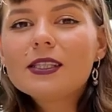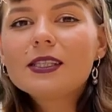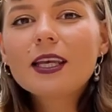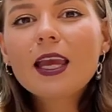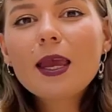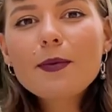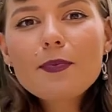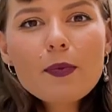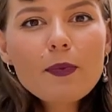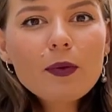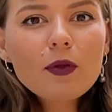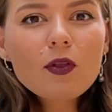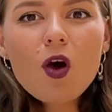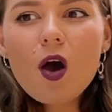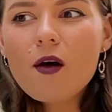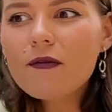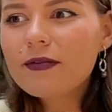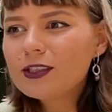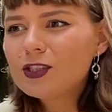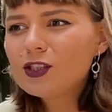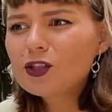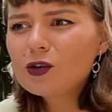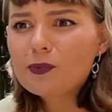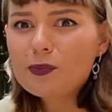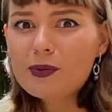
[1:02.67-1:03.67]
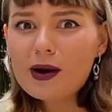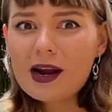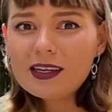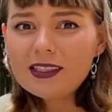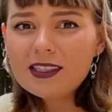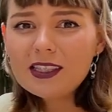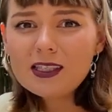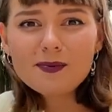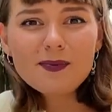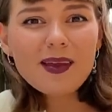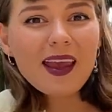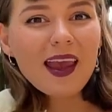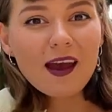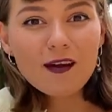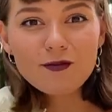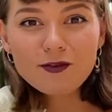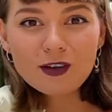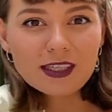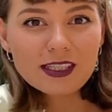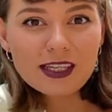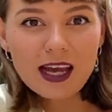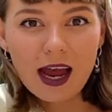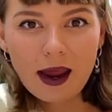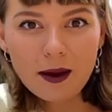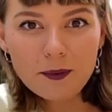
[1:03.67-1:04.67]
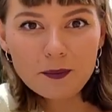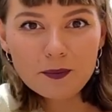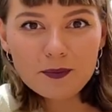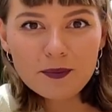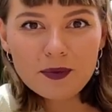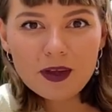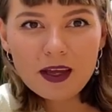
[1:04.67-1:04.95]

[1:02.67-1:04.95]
capable of. It surprises me every time.